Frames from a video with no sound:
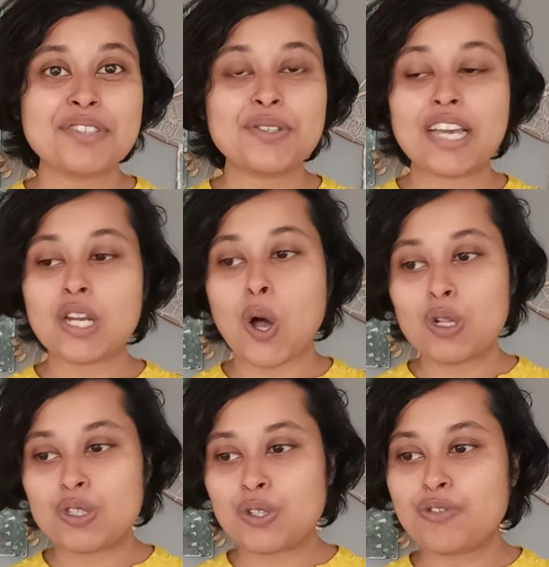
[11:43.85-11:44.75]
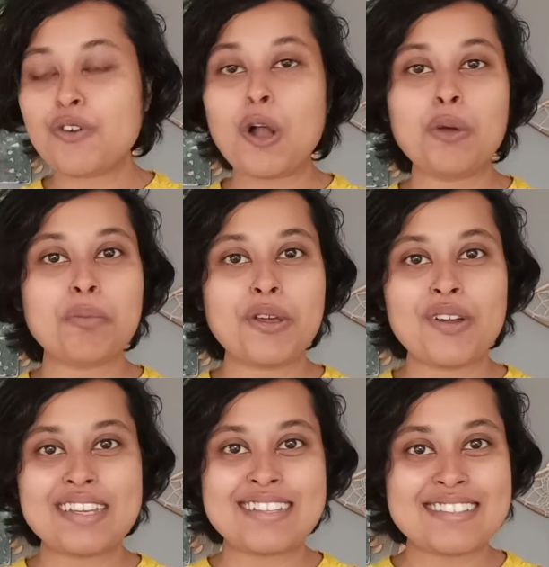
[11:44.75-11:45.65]
You can also follow me
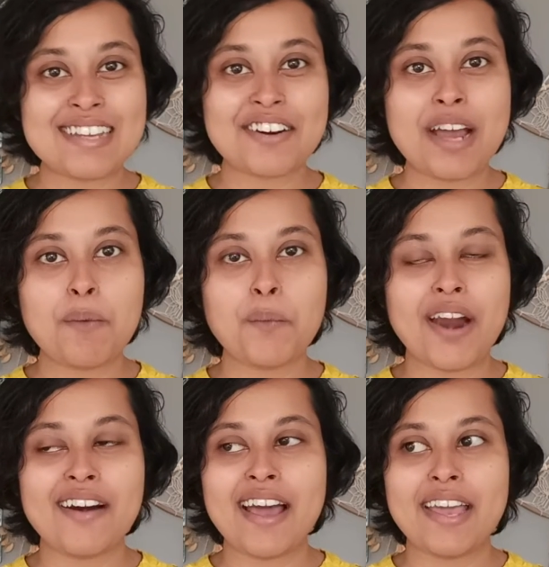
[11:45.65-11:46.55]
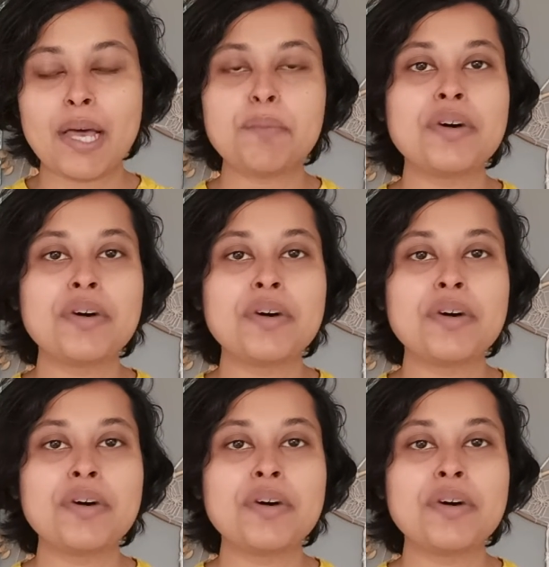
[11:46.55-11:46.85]
on Instagram, where I am